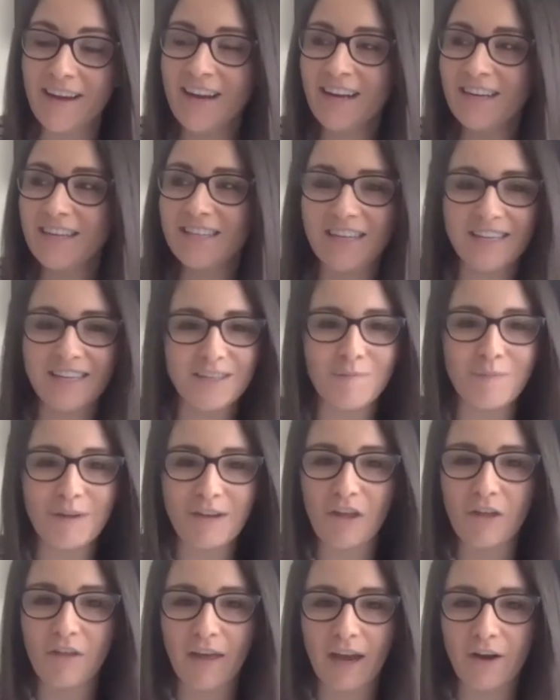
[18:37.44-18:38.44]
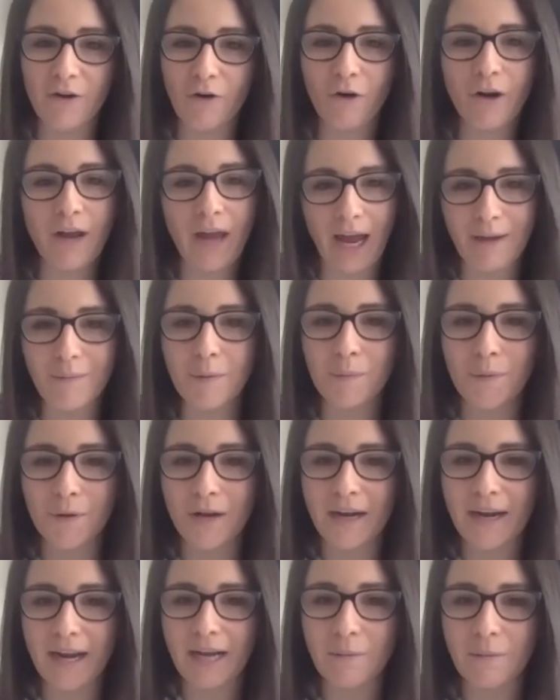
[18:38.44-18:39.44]
doesn't mean that they're not capable
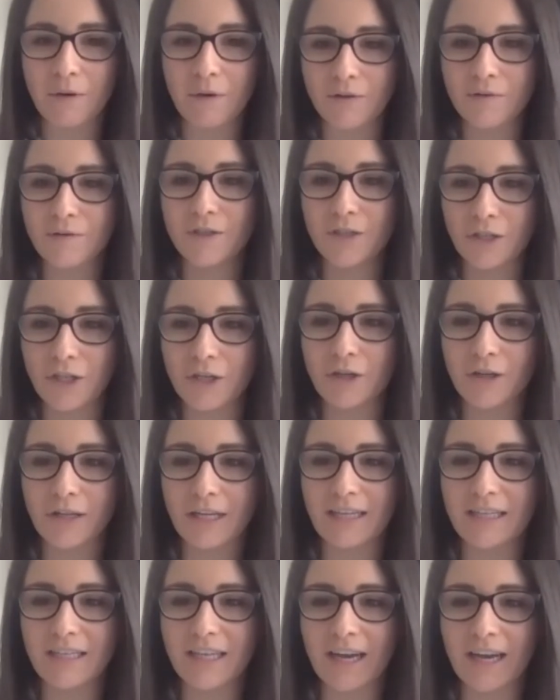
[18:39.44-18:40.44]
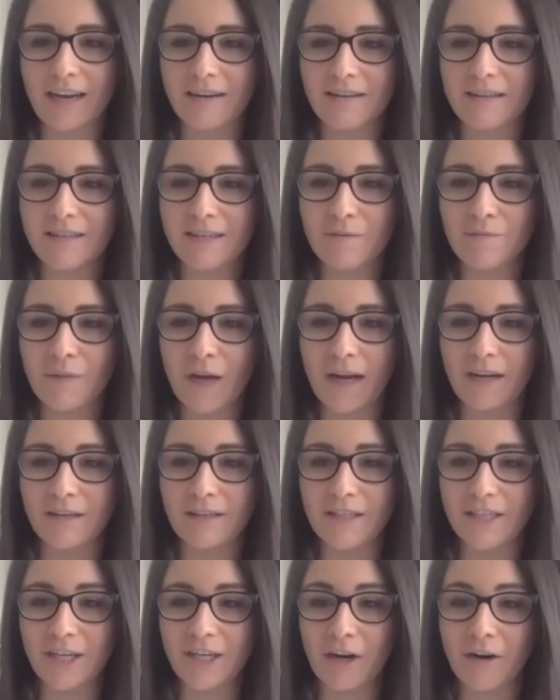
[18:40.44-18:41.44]
and able to do these things. And,
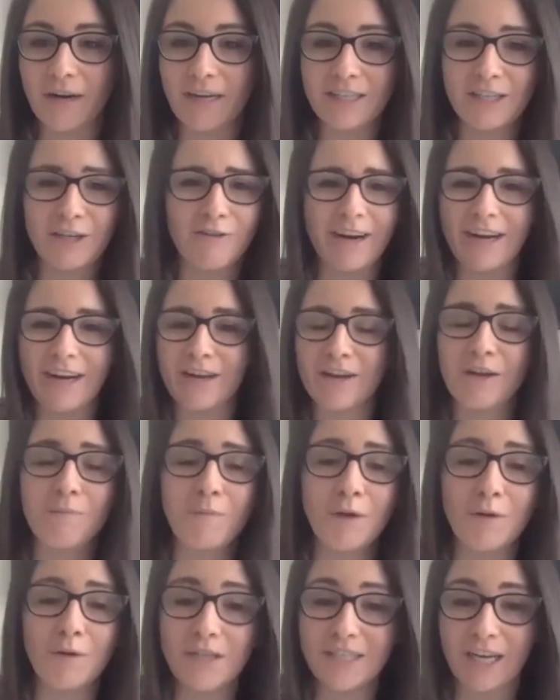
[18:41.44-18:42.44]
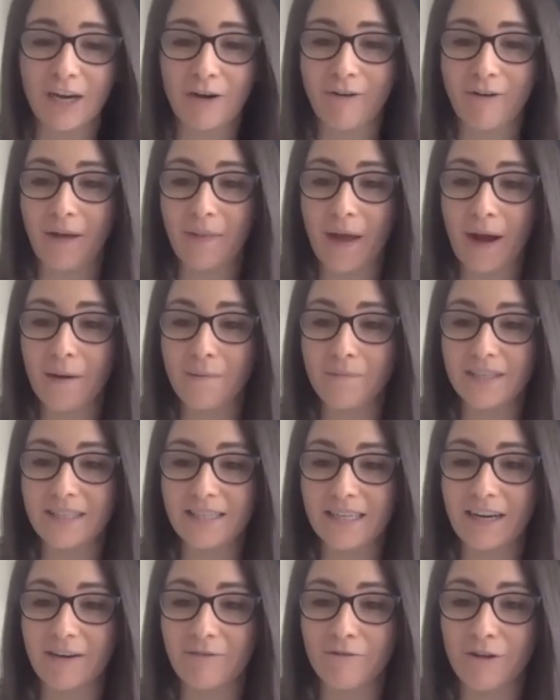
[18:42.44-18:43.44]
it's creating a community around that, isn't
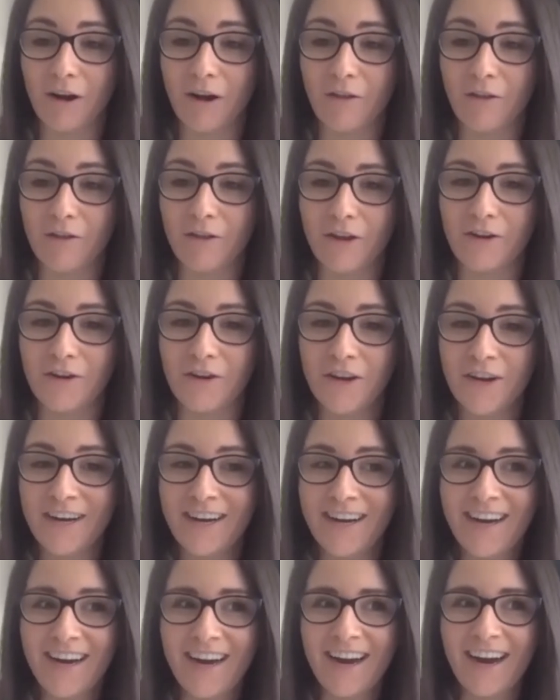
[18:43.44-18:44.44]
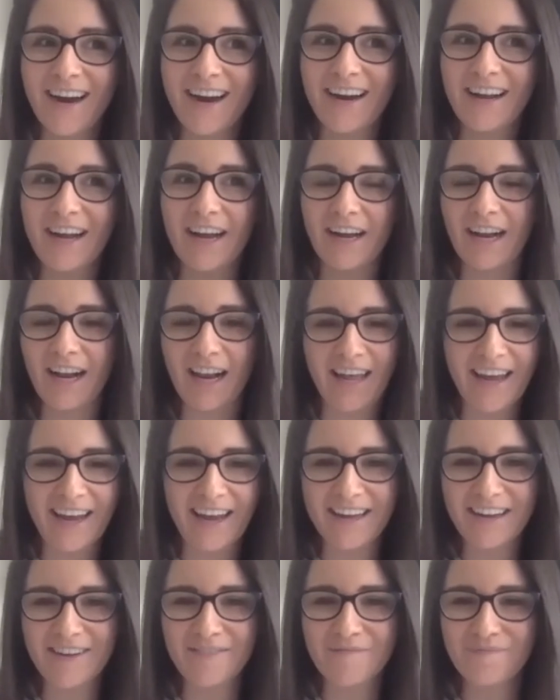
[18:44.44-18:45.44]
it? Rather than a
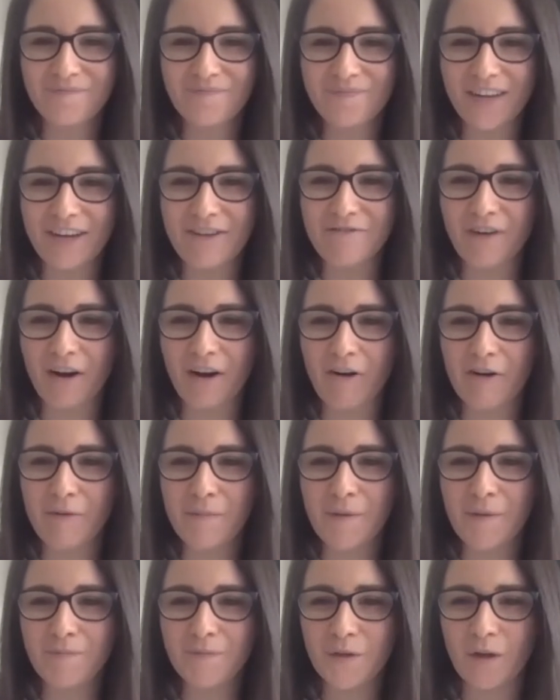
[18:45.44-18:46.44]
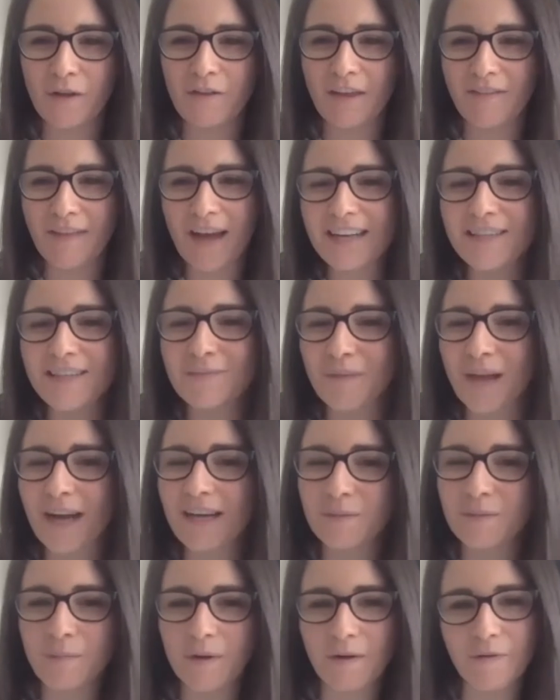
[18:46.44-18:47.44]
clique environment. So I think
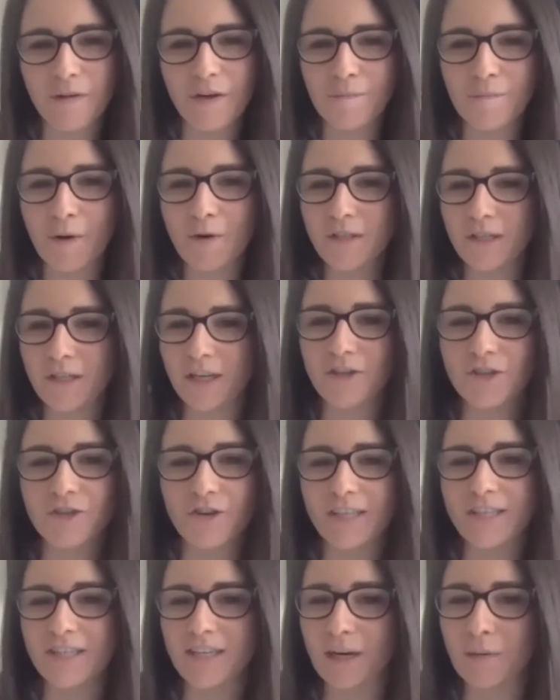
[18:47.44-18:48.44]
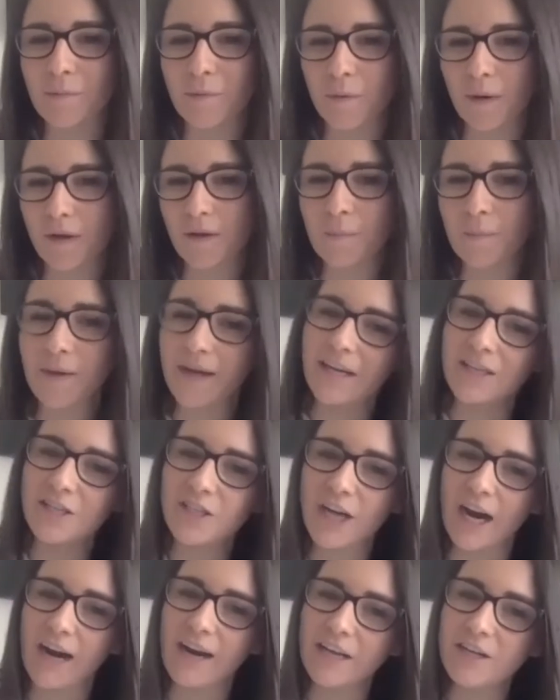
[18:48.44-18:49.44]
that's been the most interesting and probably the biggest
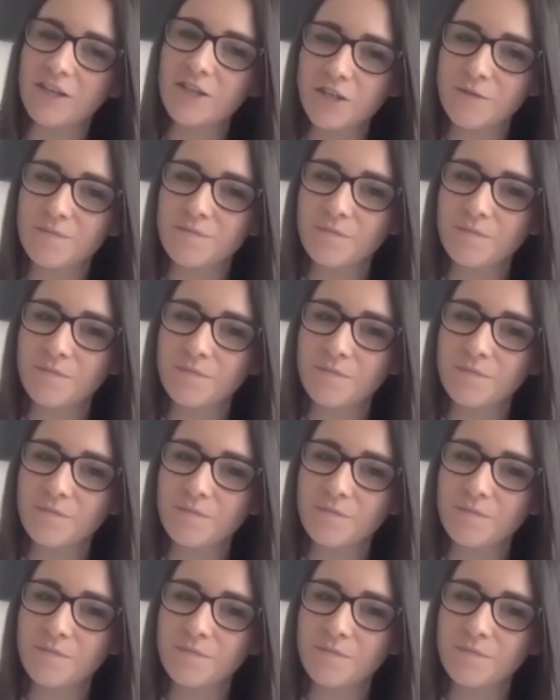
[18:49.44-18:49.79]
challenge